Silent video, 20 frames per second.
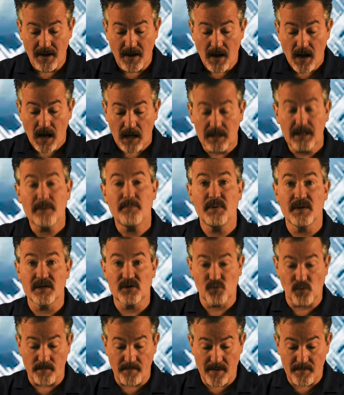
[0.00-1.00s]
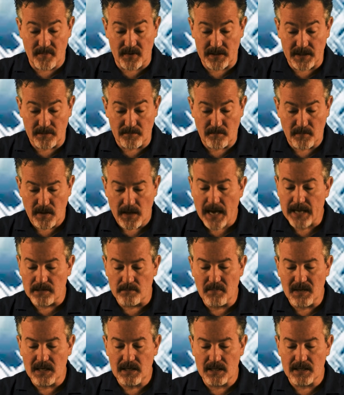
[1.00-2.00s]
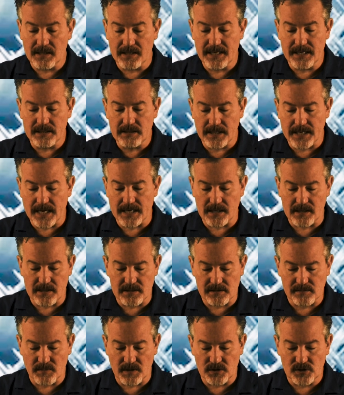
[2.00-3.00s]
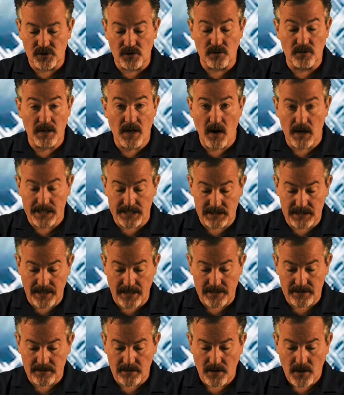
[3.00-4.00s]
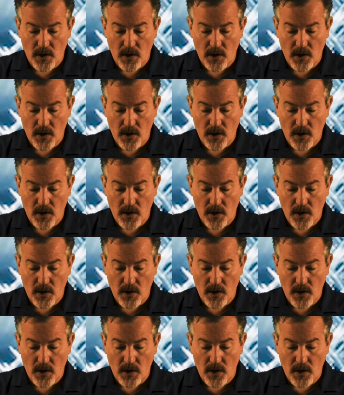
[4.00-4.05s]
Alypius remembered him, and immediately indicated as much to the architect,